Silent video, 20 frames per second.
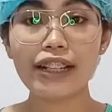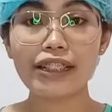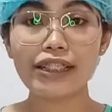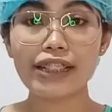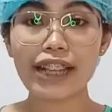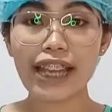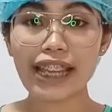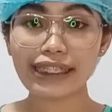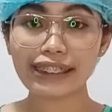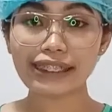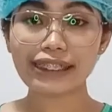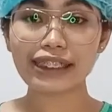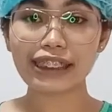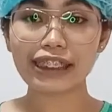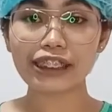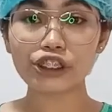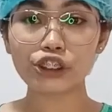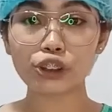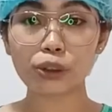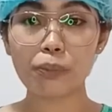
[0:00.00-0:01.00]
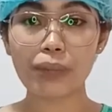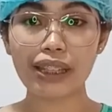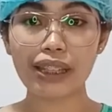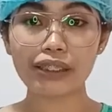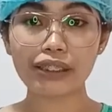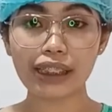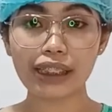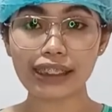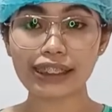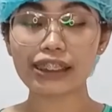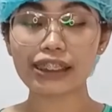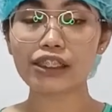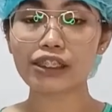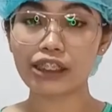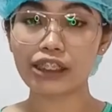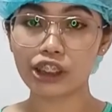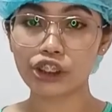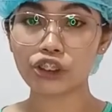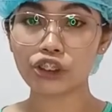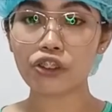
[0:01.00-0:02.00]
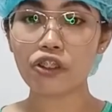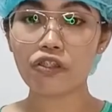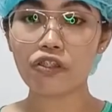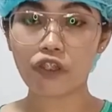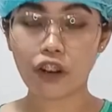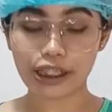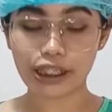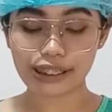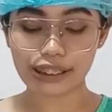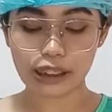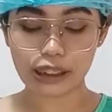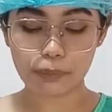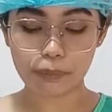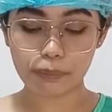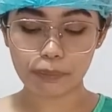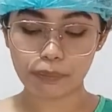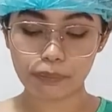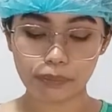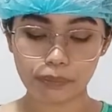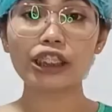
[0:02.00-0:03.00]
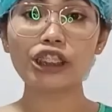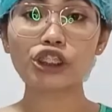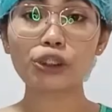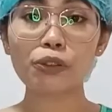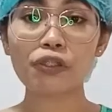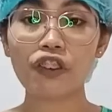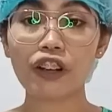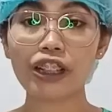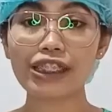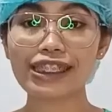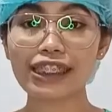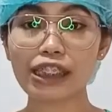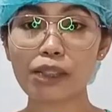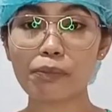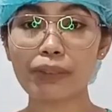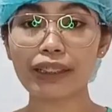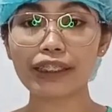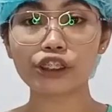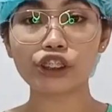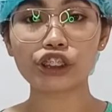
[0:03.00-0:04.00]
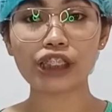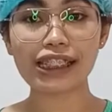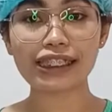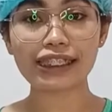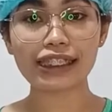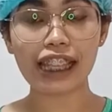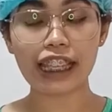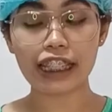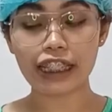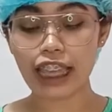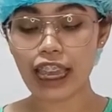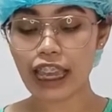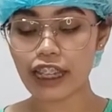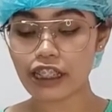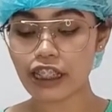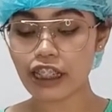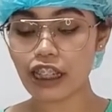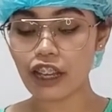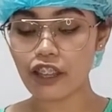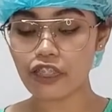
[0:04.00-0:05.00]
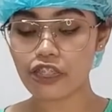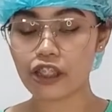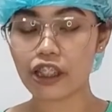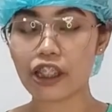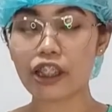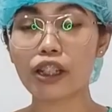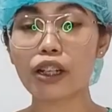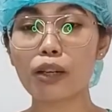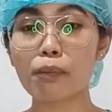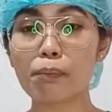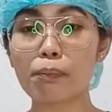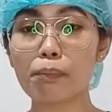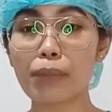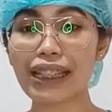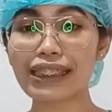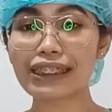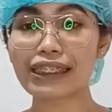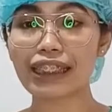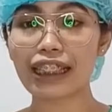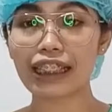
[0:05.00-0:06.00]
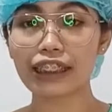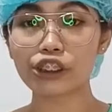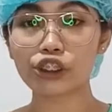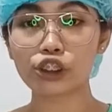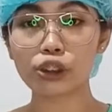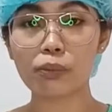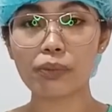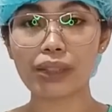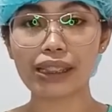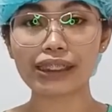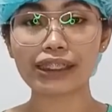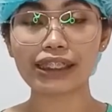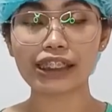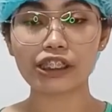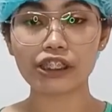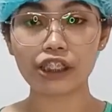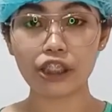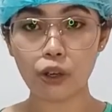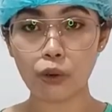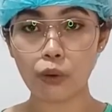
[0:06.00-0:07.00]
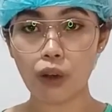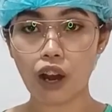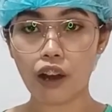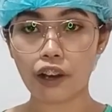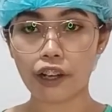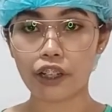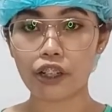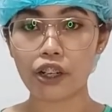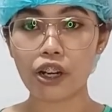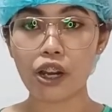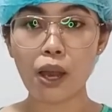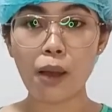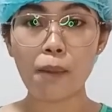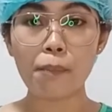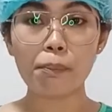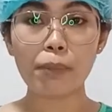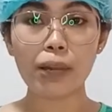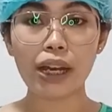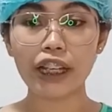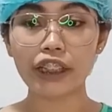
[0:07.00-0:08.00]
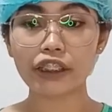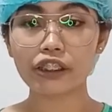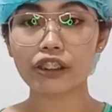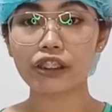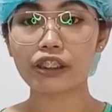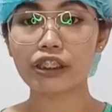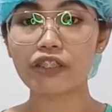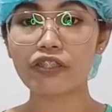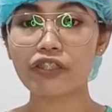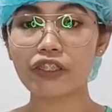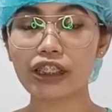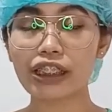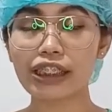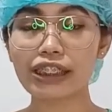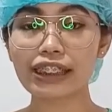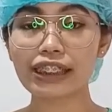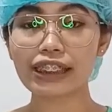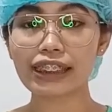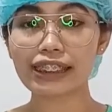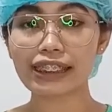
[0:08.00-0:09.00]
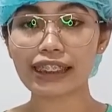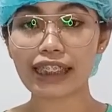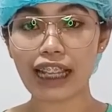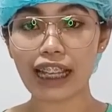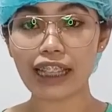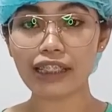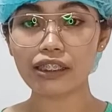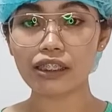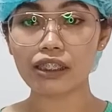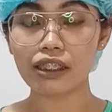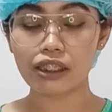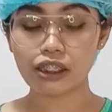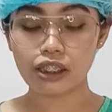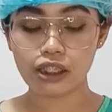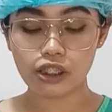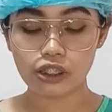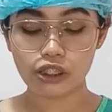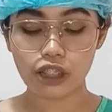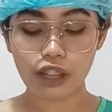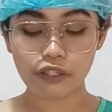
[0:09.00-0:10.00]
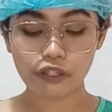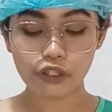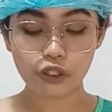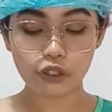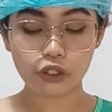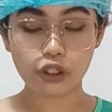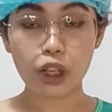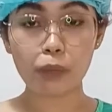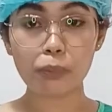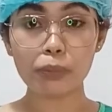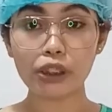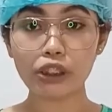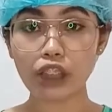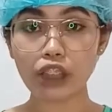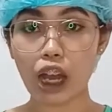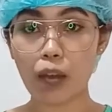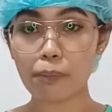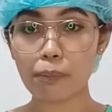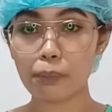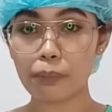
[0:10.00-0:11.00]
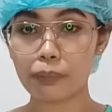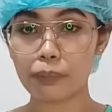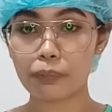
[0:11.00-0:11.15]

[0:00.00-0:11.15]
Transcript: Next instrument is the tissue forceps. Tissue forceps is just like any other basic instruments in the OR, but the difference is that you have to grab the top.